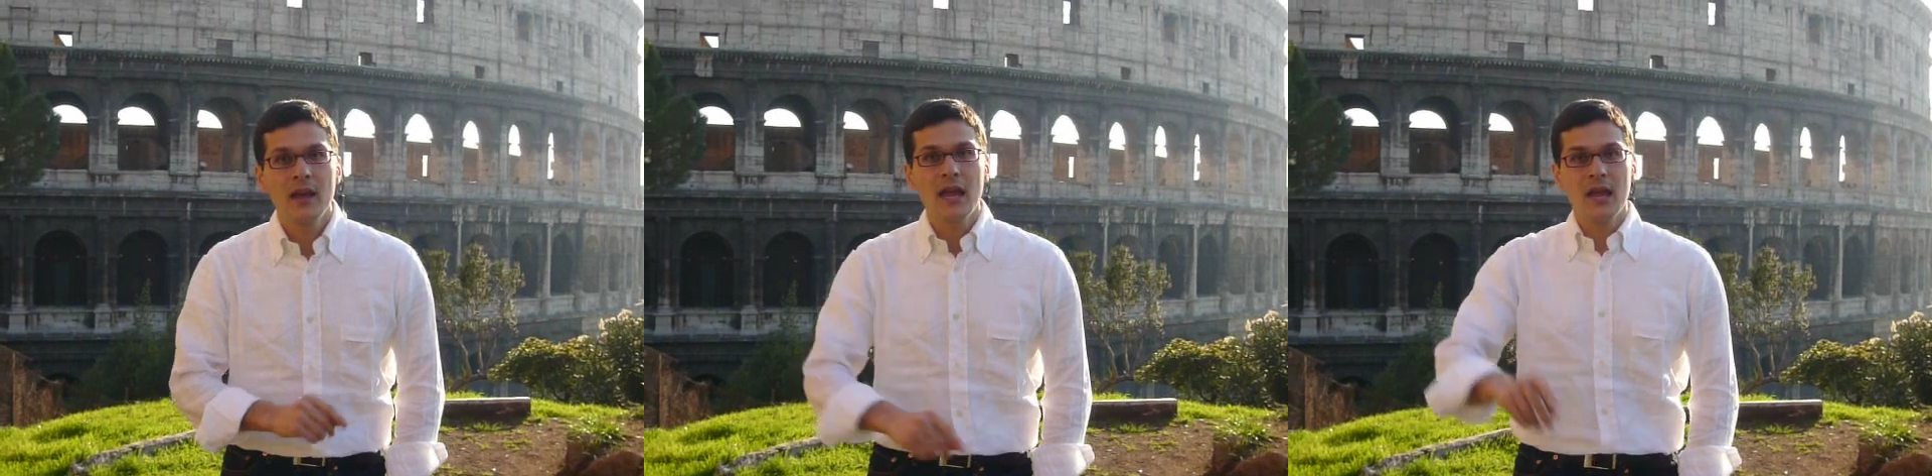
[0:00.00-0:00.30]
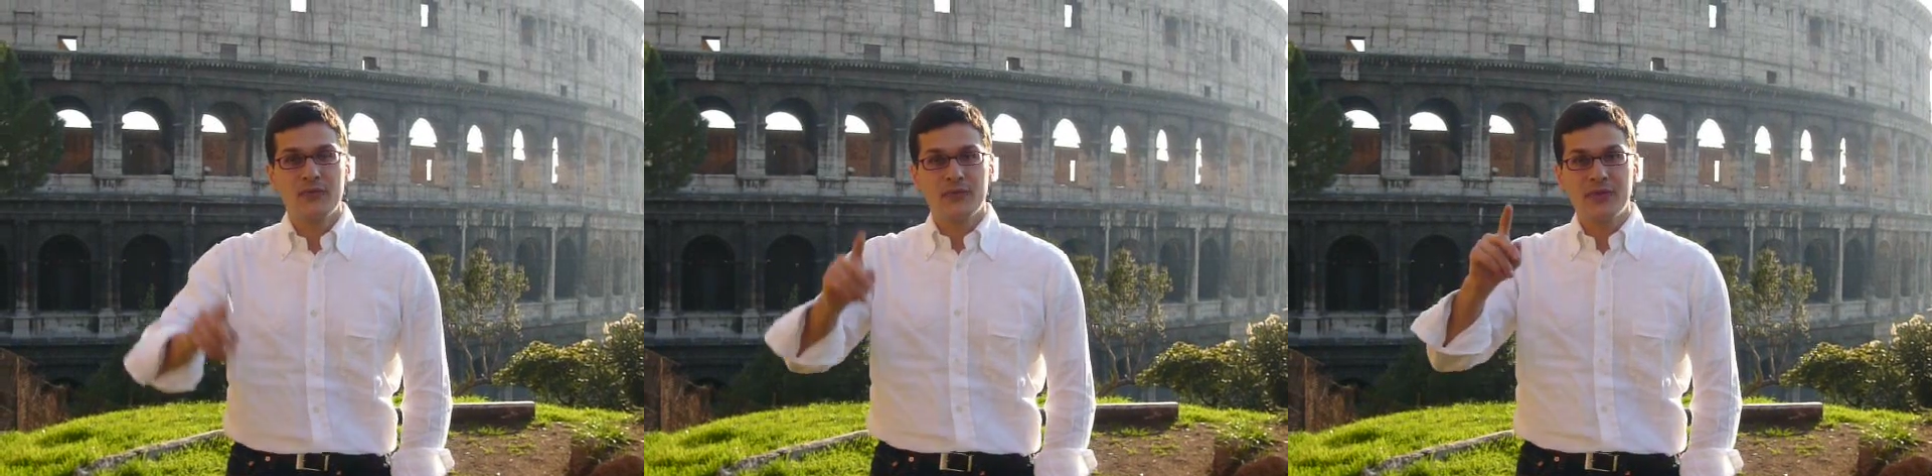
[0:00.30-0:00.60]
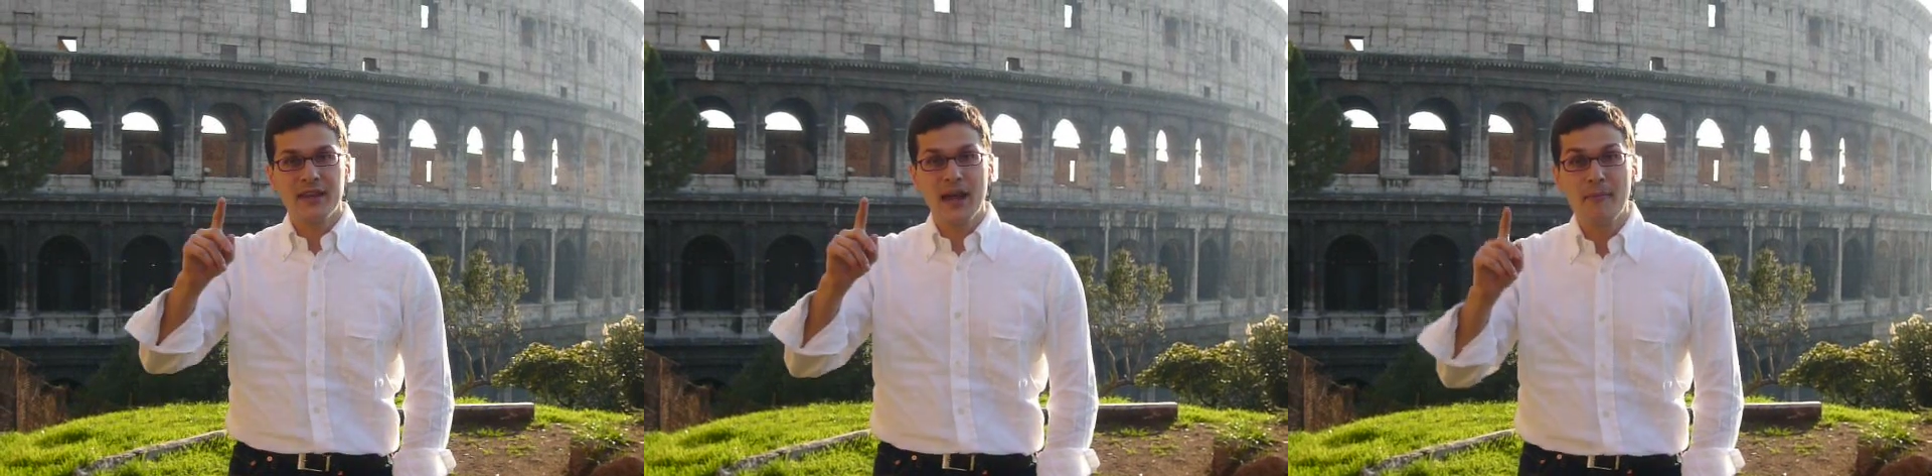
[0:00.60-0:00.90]
If
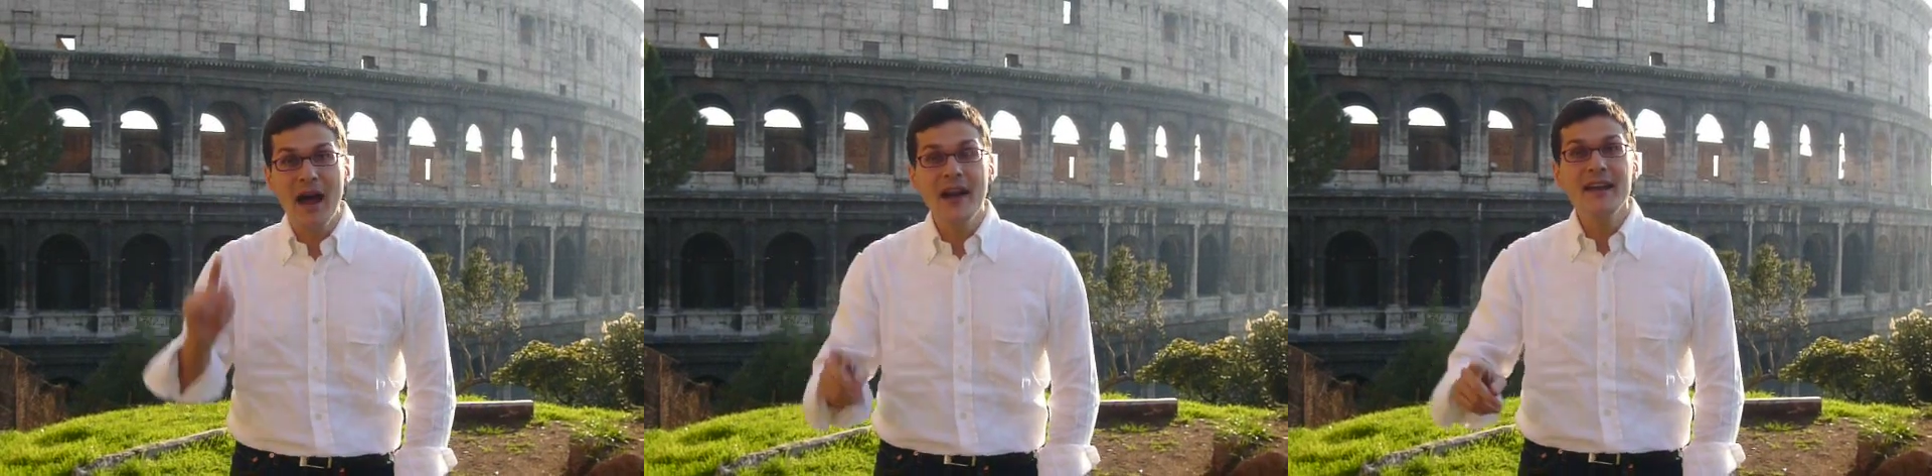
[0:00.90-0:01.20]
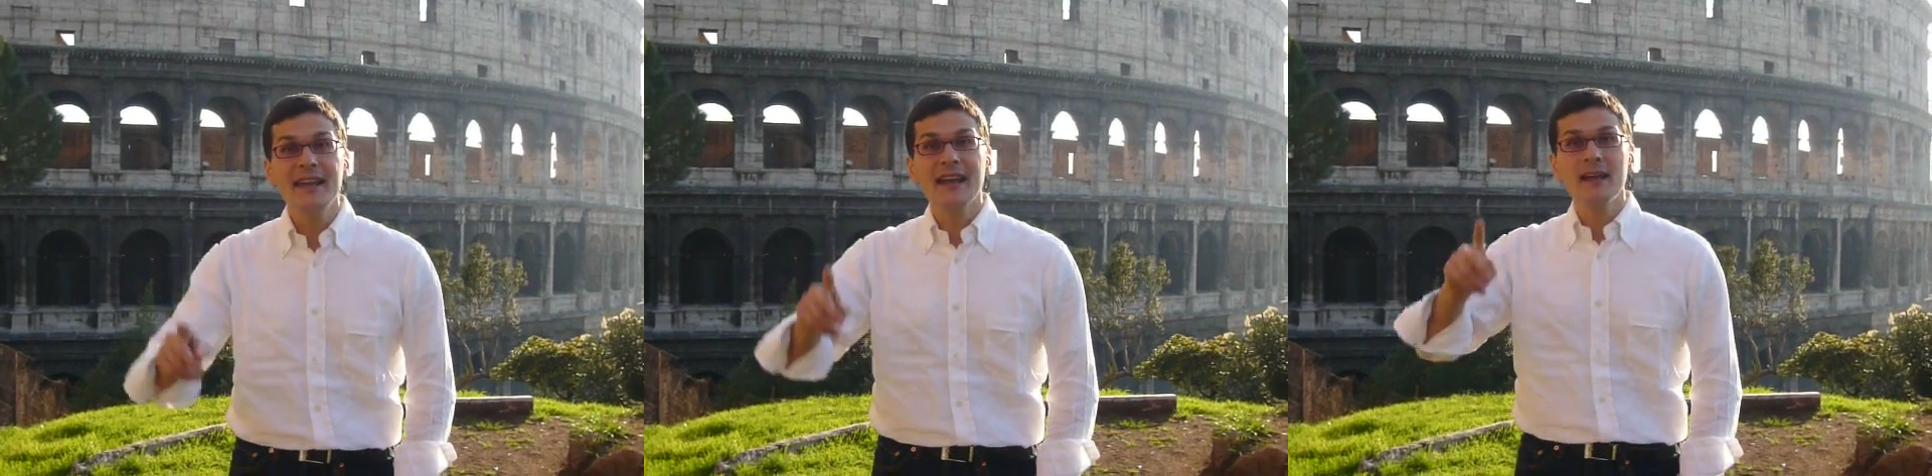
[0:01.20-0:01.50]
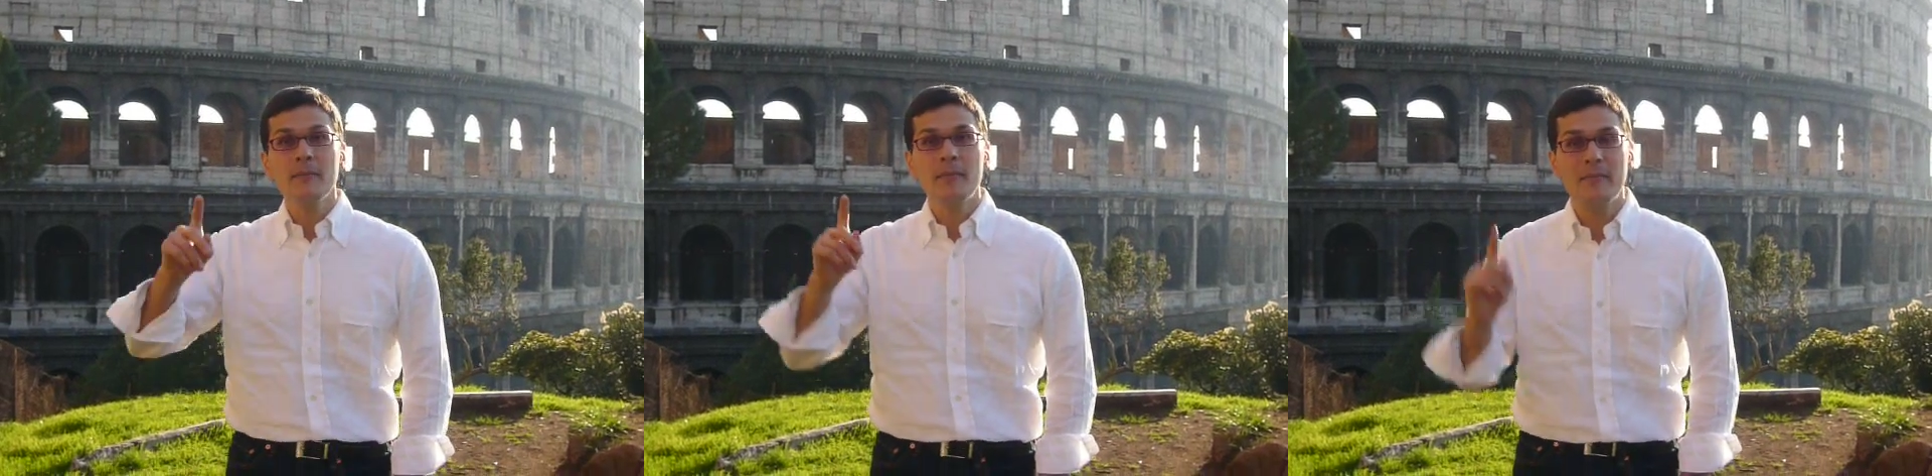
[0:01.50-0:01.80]
the American